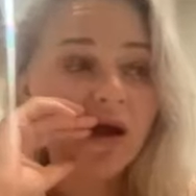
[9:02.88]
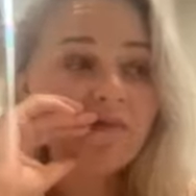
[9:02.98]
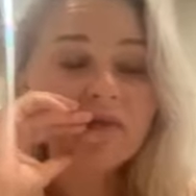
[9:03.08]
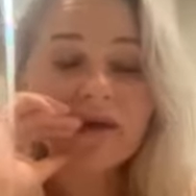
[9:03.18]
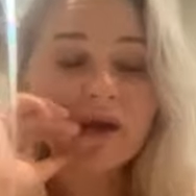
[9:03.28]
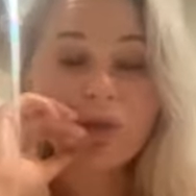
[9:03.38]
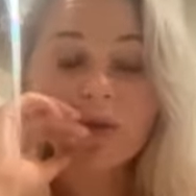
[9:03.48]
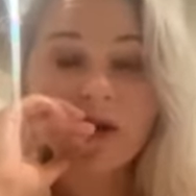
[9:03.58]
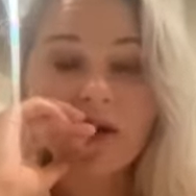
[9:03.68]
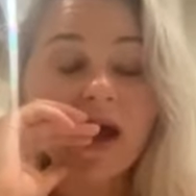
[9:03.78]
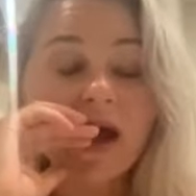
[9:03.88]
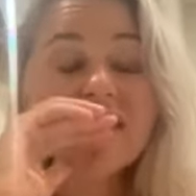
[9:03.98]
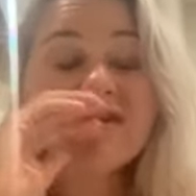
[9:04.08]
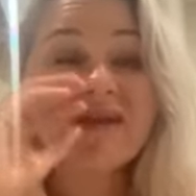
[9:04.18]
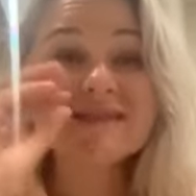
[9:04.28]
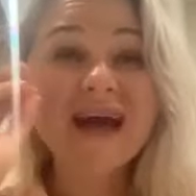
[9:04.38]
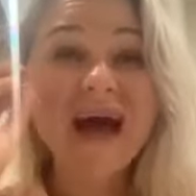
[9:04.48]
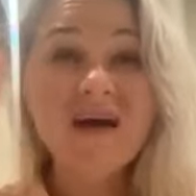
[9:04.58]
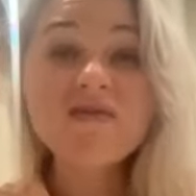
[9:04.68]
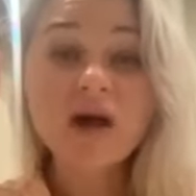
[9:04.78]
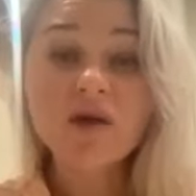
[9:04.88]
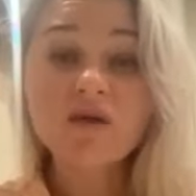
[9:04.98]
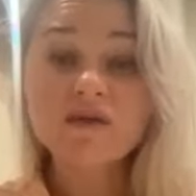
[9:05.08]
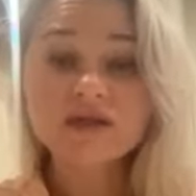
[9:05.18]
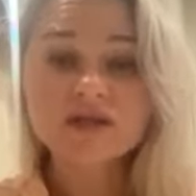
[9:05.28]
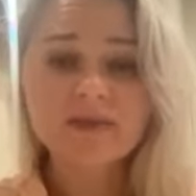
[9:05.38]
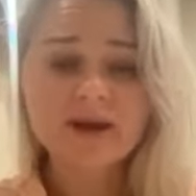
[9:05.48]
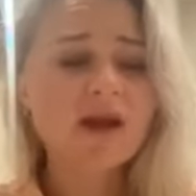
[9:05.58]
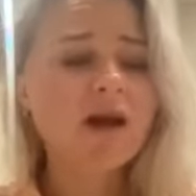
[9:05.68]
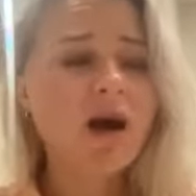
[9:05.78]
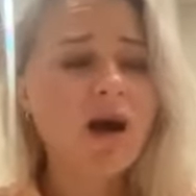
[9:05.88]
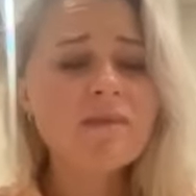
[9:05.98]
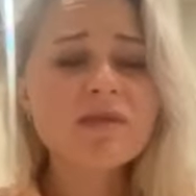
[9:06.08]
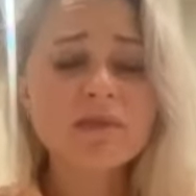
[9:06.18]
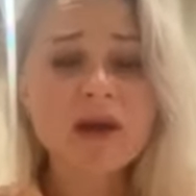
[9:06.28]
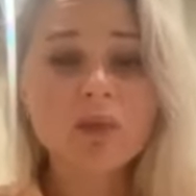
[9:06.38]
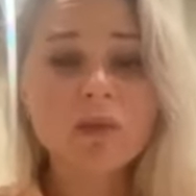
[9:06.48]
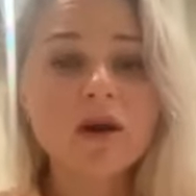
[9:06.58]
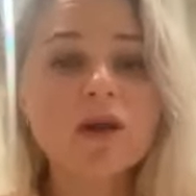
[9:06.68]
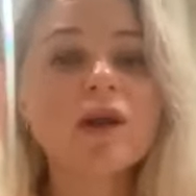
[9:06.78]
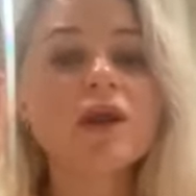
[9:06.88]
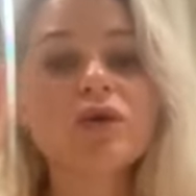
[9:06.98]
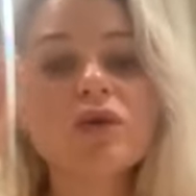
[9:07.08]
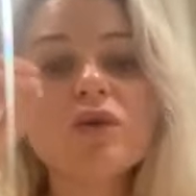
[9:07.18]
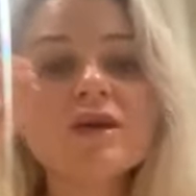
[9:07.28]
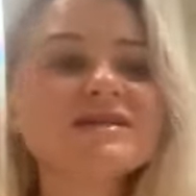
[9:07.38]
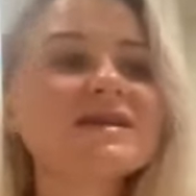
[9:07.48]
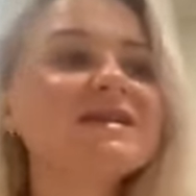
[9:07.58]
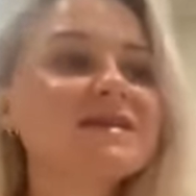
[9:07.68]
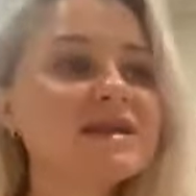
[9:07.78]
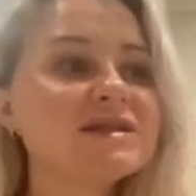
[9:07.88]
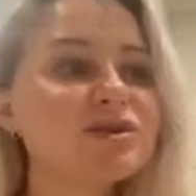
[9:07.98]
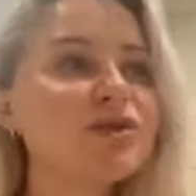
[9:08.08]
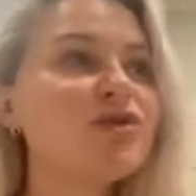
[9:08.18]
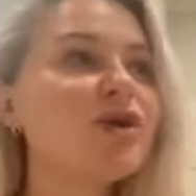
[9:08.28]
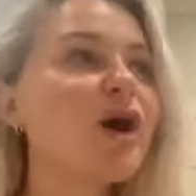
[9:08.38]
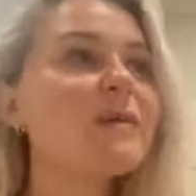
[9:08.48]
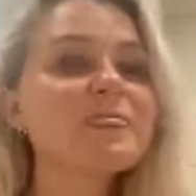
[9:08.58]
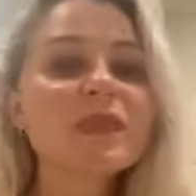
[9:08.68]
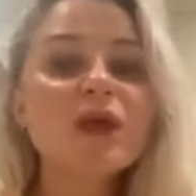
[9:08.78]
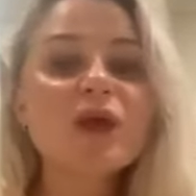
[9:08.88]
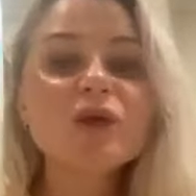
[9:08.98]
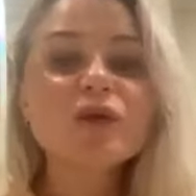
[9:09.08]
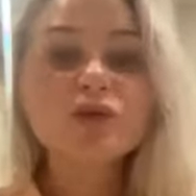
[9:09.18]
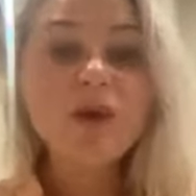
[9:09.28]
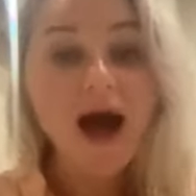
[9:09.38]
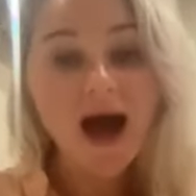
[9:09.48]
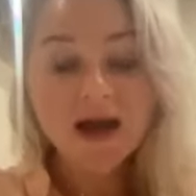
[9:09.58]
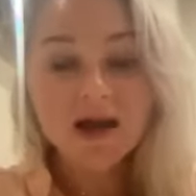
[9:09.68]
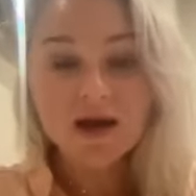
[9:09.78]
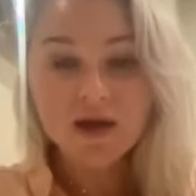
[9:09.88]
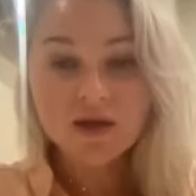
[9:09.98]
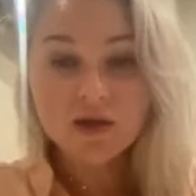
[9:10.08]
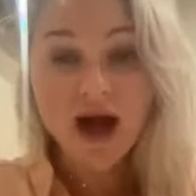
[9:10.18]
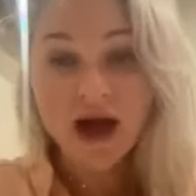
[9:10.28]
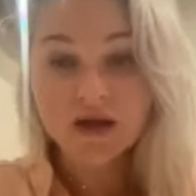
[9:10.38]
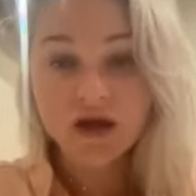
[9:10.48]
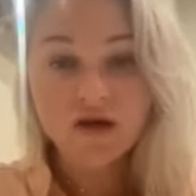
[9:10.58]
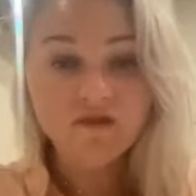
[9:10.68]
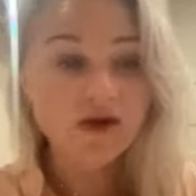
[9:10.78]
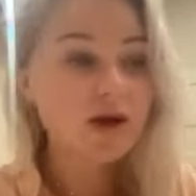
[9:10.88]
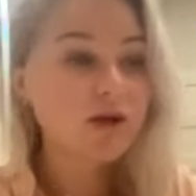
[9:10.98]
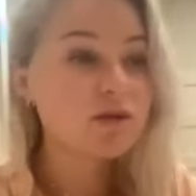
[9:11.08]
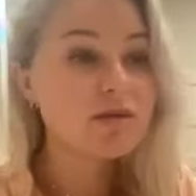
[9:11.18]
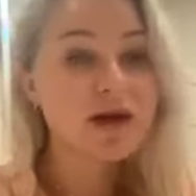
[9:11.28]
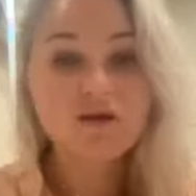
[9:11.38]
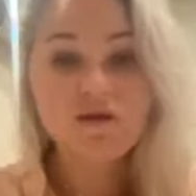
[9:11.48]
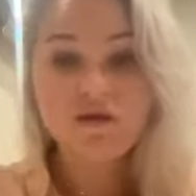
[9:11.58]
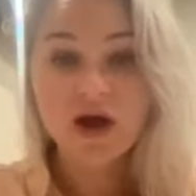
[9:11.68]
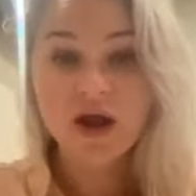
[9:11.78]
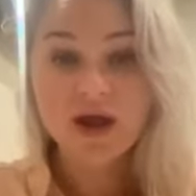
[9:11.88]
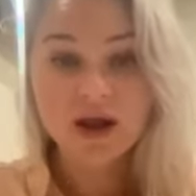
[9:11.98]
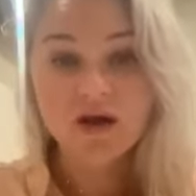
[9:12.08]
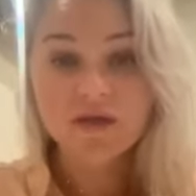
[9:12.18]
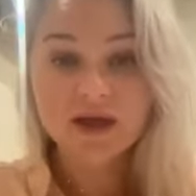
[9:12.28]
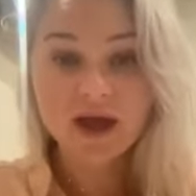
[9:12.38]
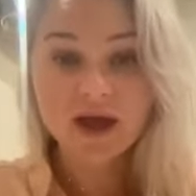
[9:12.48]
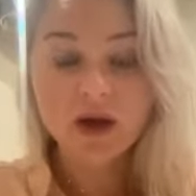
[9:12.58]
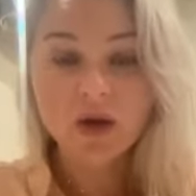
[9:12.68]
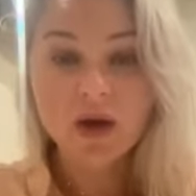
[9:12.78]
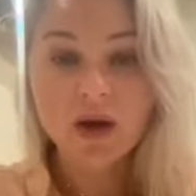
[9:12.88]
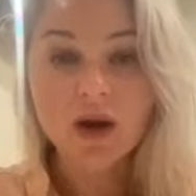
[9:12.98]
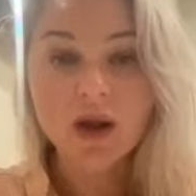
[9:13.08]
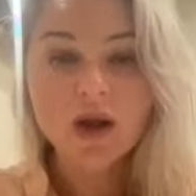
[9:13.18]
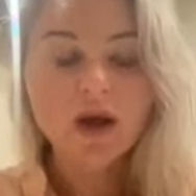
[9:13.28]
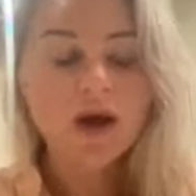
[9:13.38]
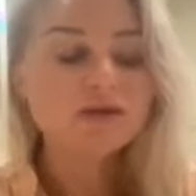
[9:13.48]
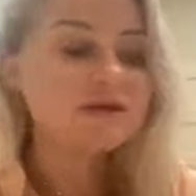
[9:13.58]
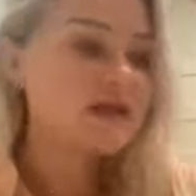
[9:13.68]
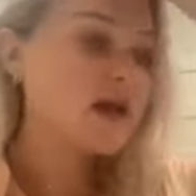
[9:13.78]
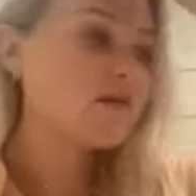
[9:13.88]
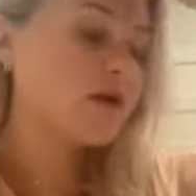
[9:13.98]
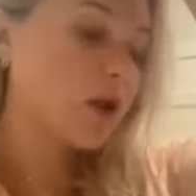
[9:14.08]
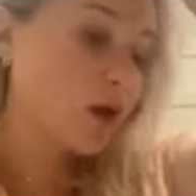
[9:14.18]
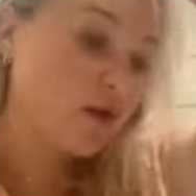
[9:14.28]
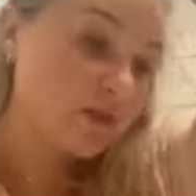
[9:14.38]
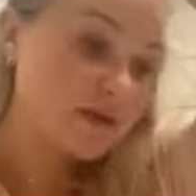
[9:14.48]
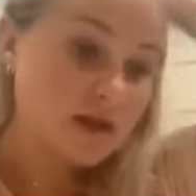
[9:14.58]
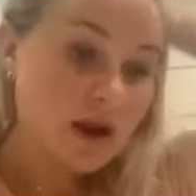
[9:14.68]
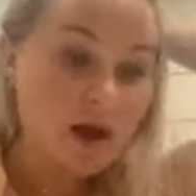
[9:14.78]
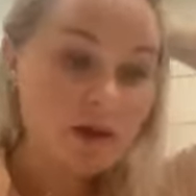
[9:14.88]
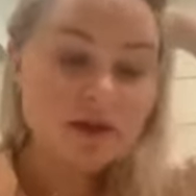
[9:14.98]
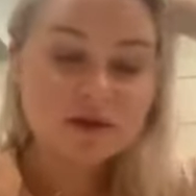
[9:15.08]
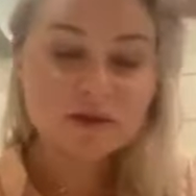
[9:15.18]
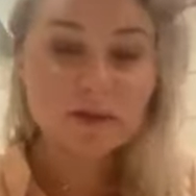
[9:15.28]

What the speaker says: I'm the main woman. And they even had to have that conversation, being like, I'm the main woman. And I knew when I started dating you that you had a girlfriend. Like, you made it very clear on the get-go. And it was a day of a lot of misalignments.